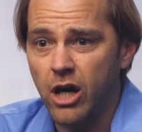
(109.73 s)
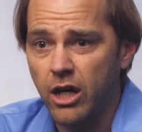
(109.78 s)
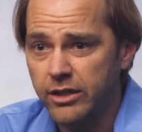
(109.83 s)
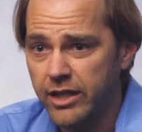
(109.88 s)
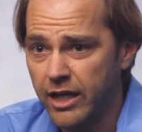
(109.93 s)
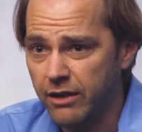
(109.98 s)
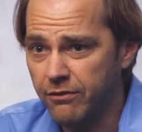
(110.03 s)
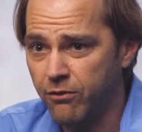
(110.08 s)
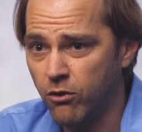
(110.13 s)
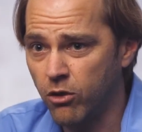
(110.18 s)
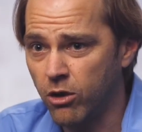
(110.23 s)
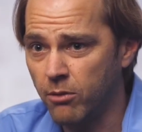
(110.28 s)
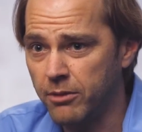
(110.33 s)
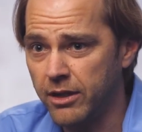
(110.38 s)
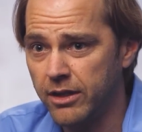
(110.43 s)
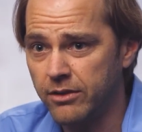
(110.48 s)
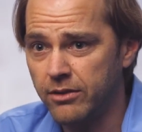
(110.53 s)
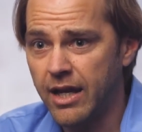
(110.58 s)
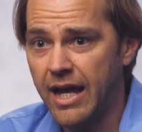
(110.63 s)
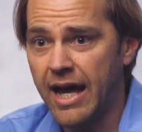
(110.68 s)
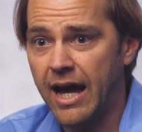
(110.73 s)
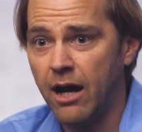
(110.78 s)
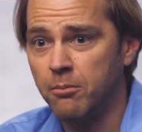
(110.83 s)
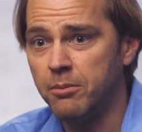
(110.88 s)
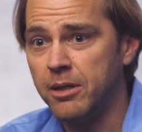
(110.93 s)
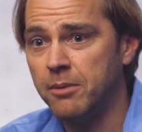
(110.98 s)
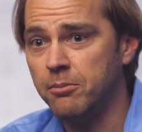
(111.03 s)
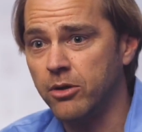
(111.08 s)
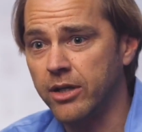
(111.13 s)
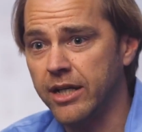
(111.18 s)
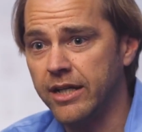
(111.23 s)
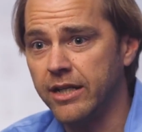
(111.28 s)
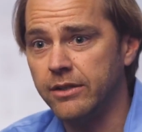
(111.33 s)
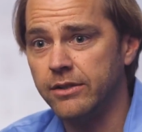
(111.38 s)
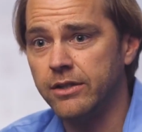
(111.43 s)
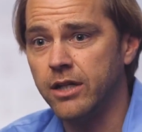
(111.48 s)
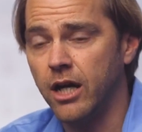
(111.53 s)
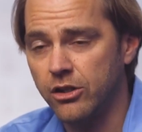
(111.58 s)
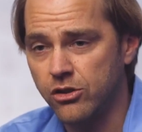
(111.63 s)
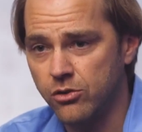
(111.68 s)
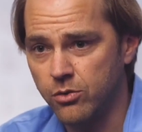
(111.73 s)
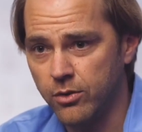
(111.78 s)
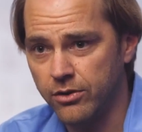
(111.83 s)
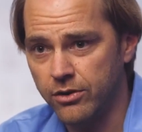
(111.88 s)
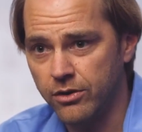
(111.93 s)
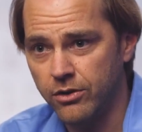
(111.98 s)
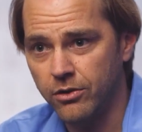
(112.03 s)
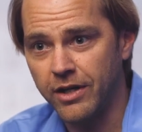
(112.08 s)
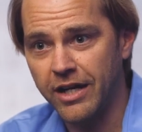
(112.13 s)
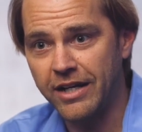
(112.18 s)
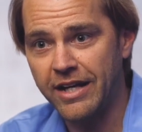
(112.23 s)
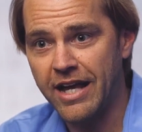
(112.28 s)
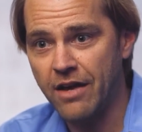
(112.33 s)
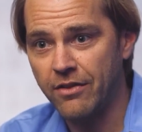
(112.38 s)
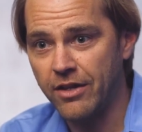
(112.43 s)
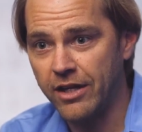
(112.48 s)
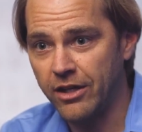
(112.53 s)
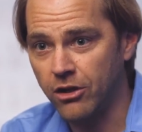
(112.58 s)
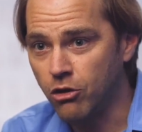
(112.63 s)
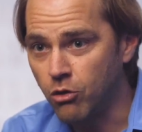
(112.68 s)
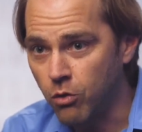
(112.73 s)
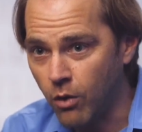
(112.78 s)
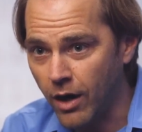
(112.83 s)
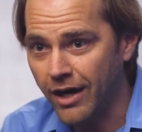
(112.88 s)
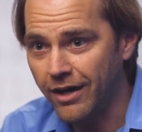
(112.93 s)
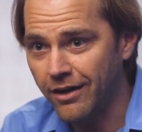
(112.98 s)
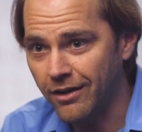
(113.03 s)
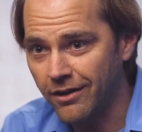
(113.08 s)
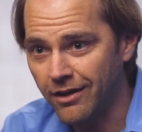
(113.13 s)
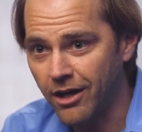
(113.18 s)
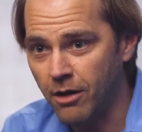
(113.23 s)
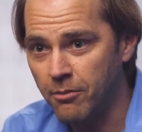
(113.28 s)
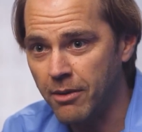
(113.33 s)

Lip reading: contact form is how people get in touch with you and how they inquire